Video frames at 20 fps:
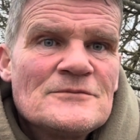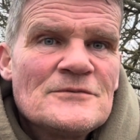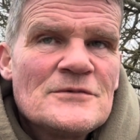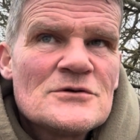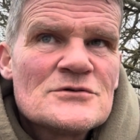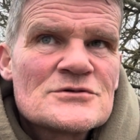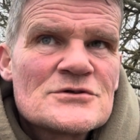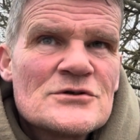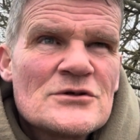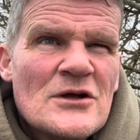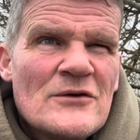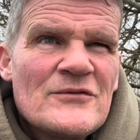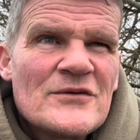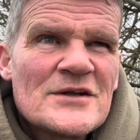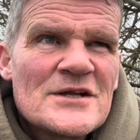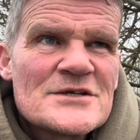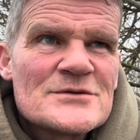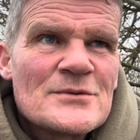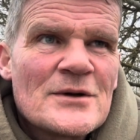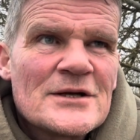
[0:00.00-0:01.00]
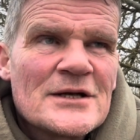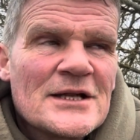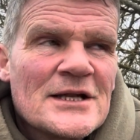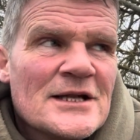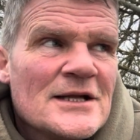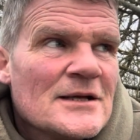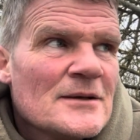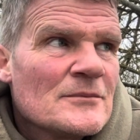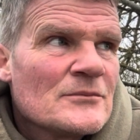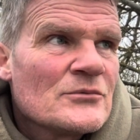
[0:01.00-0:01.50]
Feels good. I think there's one in
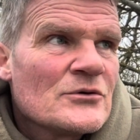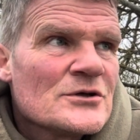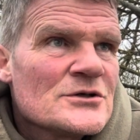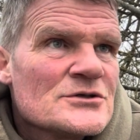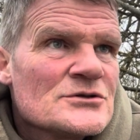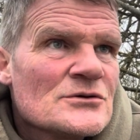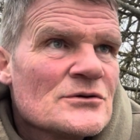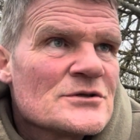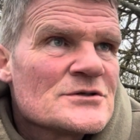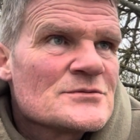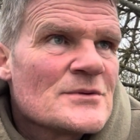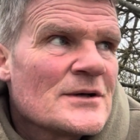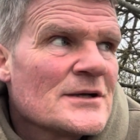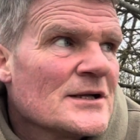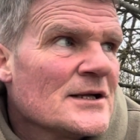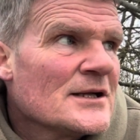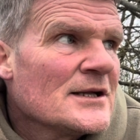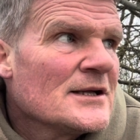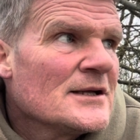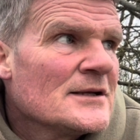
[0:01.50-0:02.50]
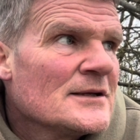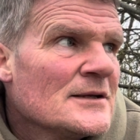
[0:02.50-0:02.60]
it. I'm pretty sure there's one in it.